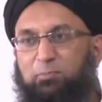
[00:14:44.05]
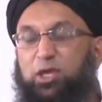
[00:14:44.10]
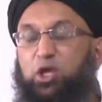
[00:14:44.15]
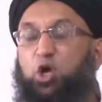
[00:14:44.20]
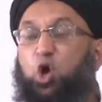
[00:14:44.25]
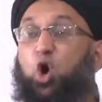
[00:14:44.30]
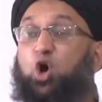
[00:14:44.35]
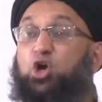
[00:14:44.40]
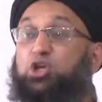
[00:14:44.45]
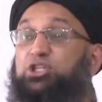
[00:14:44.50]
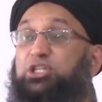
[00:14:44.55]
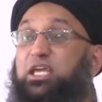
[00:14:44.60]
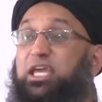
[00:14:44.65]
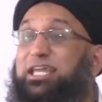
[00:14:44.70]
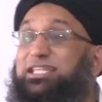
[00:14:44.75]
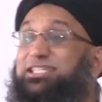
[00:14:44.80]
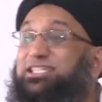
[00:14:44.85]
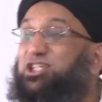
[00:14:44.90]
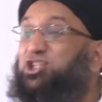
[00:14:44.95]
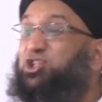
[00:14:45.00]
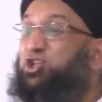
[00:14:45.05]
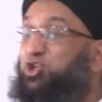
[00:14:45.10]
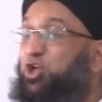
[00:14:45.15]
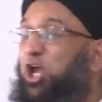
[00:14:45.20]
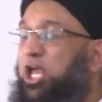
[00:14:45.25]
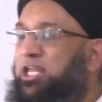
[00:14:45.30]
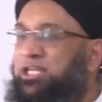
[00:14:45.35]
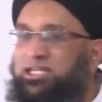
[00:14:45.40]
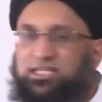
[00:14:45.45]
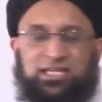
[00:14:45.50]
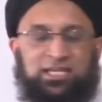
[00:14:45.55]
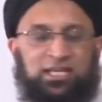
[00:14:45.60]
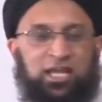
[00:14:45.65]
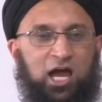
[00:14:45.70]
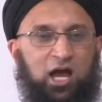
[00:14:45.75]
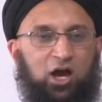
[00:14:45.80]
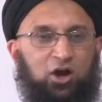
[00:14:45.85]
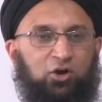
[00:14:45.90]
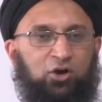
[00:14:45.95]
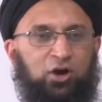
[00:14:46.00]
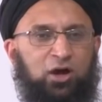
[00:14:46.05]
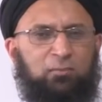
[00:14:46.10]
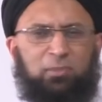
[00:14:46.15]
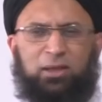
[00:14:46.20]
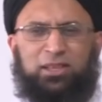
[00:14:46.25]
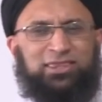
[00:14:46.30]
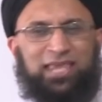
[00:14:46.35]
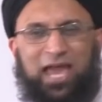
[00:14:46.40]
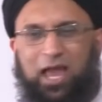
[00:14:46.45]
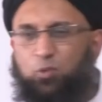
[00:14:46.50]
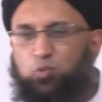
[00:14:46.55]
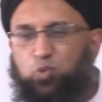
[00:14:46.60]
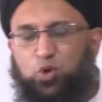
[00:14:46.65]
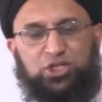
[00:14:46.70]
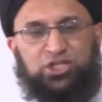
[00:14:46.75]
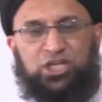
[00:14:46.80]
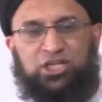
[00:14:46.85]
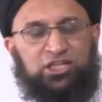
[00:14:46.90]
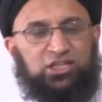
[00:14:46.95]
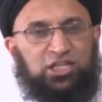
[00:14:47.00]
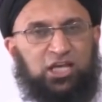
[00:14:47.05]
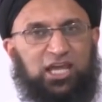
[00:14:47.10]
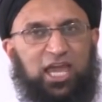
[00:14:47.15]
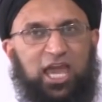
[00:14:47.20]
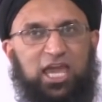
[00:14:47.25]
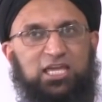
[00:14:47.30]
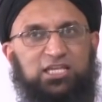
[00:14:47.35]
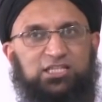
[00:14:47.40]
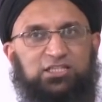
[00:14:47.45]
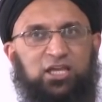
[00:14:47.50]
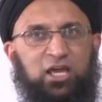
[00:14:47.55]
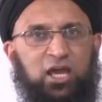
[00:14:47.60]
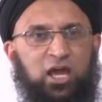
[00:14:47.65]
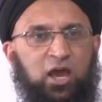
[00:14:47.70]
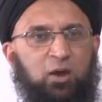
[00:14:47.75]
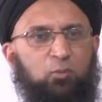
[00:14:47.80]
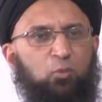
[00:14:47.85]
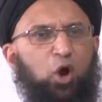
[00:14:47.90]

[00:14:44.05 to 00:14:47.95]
because it's trendy now. But that wasn't the case.